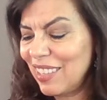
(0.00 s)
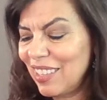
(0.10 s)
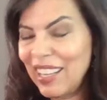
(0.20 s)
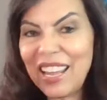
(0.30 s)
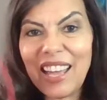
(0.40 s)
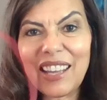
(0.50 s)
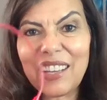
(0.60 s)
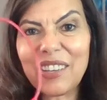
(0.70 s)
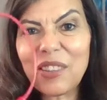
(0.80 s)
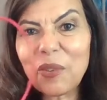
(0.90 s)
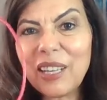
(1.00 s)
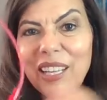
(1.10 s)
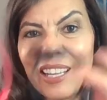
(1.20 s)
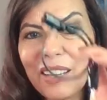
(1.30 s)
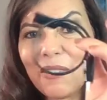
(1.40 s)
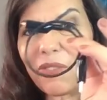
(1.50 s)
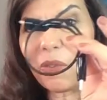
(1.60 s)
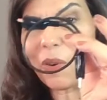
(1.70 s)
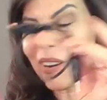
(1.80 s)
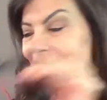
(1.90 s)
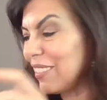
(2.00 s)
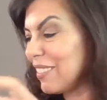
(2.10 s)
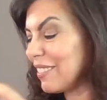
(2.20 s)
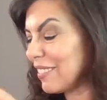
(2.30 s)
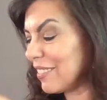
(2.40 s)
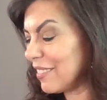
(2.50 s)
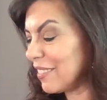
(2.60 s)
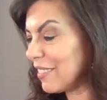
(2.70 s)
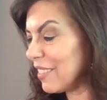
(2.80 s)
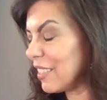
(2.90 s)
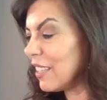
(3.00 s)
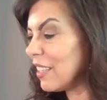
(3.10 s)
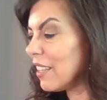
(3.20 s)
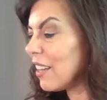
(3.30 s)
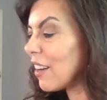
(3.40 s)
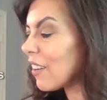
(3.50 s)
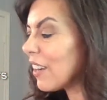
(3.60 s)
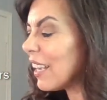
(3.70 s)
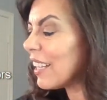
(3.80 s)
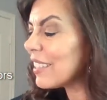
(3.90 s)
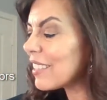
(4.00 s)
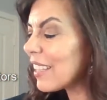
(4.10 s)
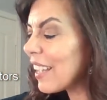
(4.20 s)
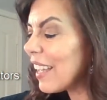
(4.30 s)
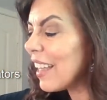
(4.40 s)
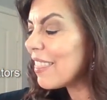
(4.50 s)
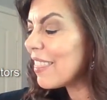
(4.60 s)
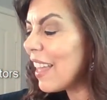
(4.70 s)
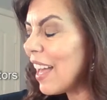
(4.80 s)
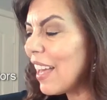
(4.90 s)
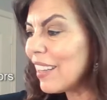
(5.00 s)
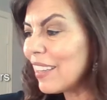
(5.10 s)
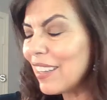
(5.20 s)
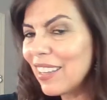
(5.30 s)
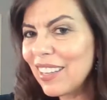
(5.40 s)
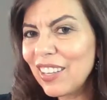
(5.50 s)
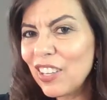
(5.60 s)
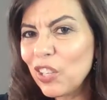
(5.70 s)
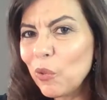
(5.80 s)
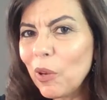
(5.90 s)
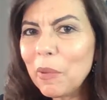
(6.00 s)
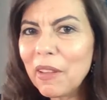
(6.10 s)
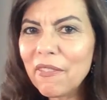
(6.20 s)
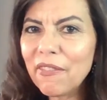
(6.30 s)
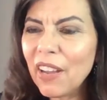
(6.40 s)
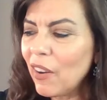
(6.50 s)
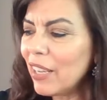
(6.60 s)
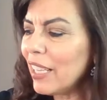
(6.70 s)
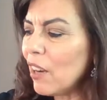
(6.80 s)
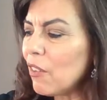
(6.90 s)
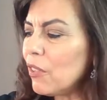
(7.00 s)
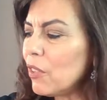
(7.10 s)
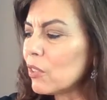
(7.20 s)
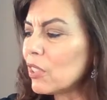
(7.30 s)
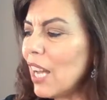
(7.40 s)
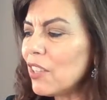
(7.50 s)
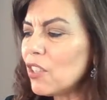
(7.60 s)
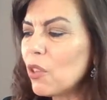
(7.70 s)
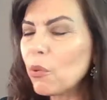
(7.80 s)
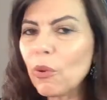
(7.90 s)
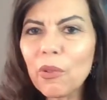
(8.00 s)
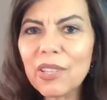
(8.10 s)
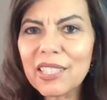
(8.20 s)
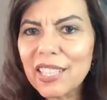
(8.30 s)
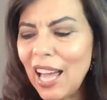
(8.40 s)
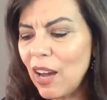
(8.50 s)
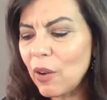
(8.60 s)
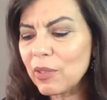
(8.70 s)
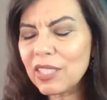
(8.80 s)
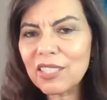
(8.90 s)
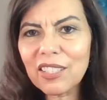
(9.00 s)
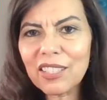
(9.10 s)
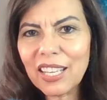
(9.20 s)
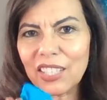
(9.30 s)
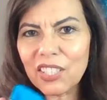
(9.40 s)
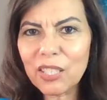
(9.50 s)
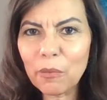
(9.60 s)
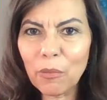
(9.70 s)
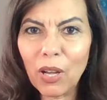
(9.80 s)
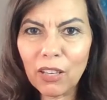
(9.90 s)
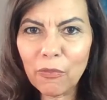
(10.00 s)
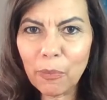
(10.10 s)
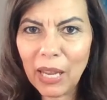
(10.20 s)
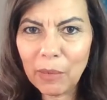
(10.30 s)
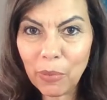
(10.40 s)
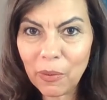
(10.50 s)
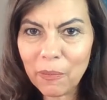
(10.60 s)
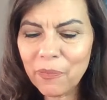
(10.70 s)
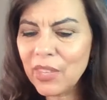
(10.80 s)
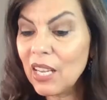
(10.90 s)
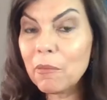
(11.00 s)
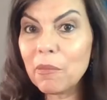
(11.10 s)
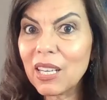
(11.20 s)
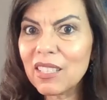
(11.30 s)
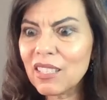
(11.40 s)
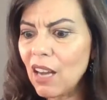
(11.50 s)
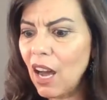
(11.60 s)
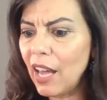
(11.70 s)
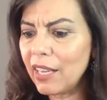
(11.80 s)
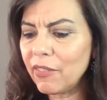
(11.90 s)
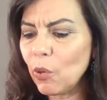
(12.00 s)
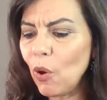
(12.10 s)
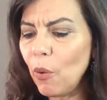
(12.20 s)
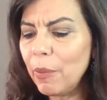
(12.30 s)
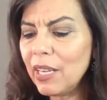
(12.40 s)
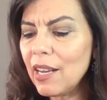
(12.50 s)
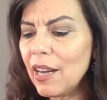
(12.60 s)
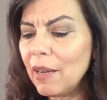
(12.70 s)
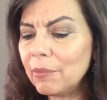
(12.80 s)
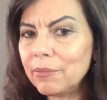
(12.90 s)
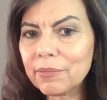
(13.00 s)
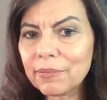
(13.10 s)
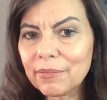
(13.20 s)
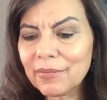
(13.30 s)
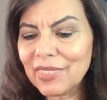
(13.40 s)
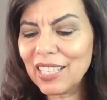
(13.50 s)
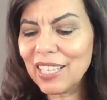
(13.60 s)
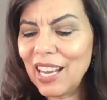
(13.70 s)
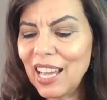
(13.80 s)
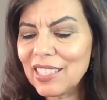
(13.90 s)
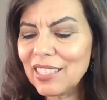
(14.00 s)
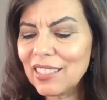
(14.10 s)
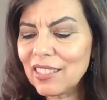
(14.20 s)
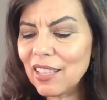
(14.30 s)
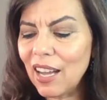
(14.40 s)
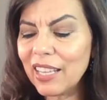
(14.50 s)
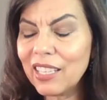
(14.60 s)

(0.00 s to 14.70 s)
and 3 and 4. All right. Then you want to be very careful not to throw this out. This looks like just a ball of paper, but it's not. If you open it up, it has inside